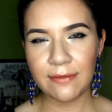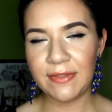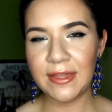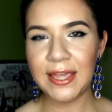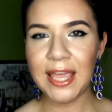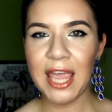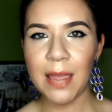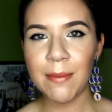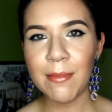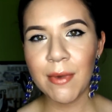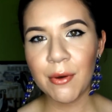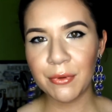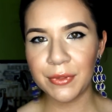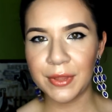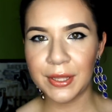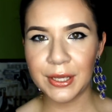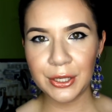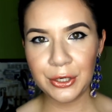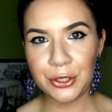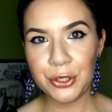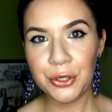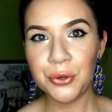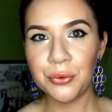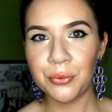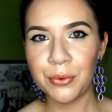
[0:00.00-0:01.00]
if they came out with like
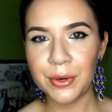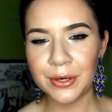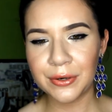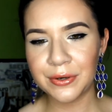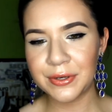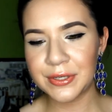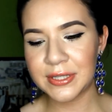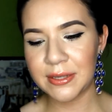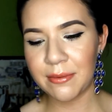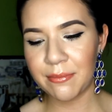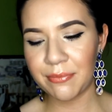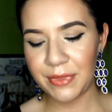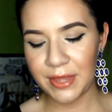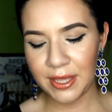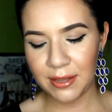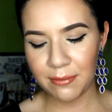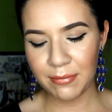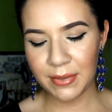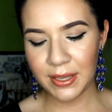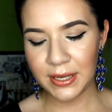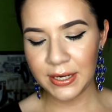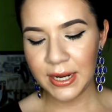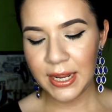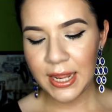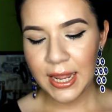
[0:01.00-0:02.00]
a new one or something,
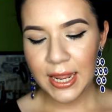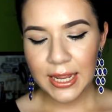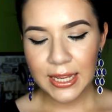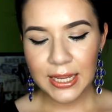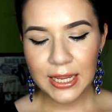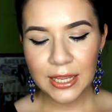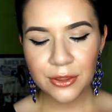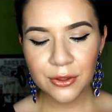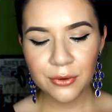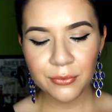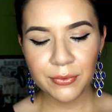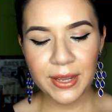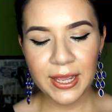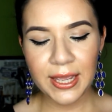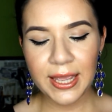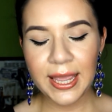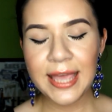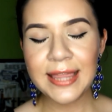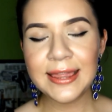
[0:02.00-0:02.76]
but either way.